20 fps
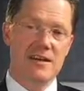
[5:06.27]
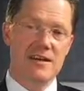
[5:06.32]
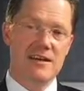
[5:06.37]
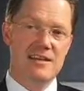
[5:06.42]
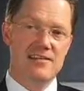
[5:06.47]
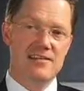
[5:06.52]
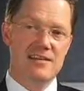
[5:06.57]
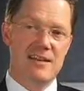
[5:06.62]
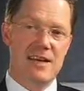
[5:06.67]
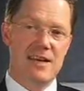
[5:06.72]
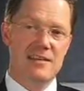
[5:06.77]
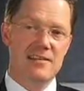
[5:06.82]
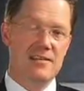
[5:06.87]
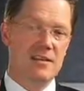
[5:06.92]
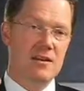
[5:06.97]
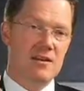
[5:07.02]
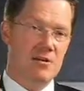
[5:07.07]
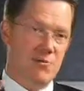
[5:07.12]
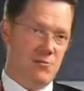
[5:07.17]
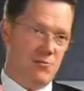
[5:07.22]
is that
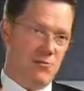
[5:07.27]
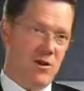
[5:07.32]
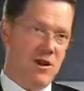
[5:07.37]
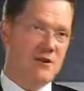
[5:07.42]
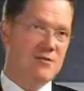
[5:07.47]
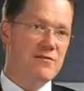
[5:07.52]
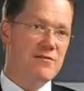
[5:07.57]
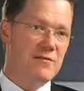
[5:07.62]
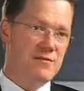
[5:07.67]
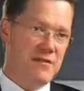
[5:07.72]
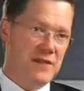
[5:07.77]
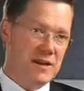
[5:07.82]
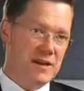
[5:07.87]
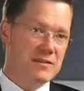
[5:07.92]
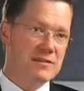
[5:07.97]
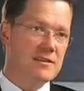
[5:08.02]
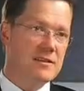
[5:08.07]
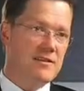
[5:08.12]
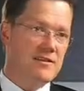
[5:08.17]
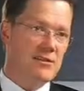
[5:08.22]
the right
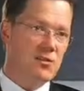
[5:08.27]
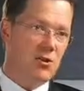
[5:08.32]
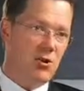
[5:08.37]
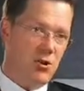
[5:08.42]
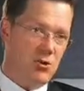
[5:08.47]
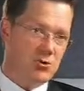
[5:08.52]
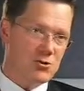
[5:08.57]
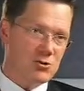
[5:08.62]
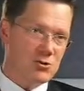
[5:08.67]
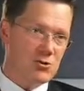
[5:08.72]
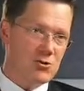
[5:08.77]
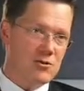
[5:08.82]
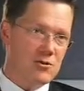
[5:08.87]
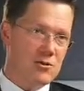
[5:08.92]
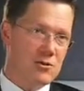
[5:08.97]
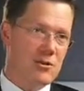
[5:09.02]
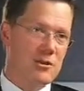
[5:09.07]
fit in the culture,